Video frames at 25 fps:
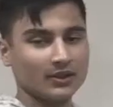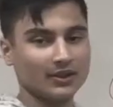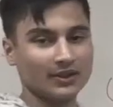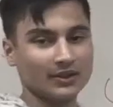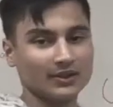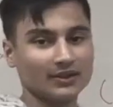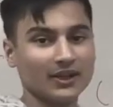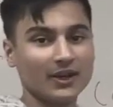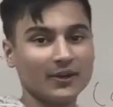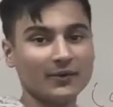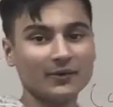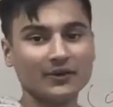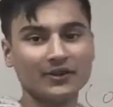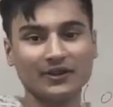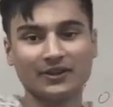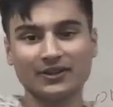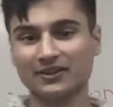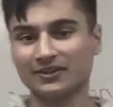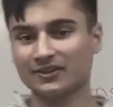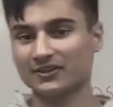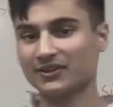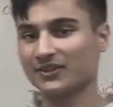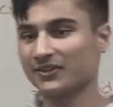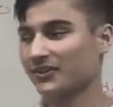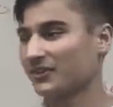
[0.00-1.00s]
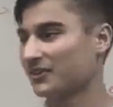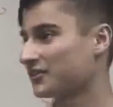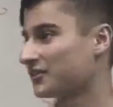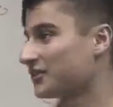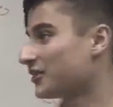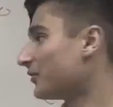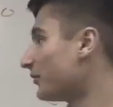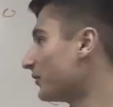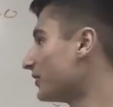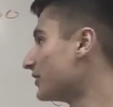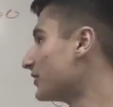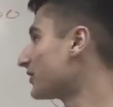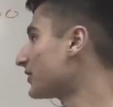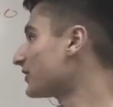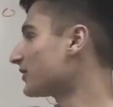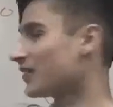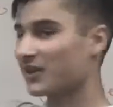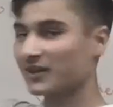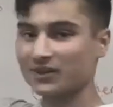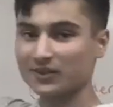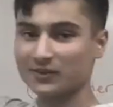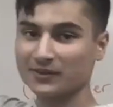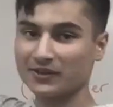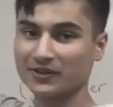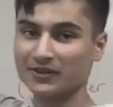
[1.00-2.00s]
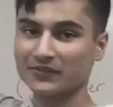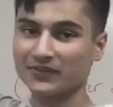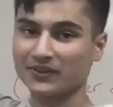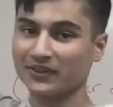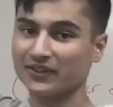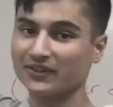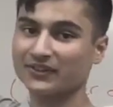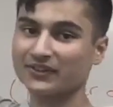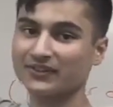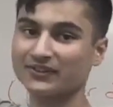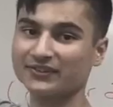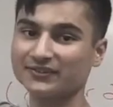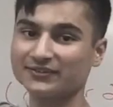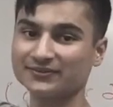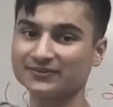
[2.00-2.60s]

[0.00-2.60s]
Alright, now we're going to consider the stuff we just talked about over here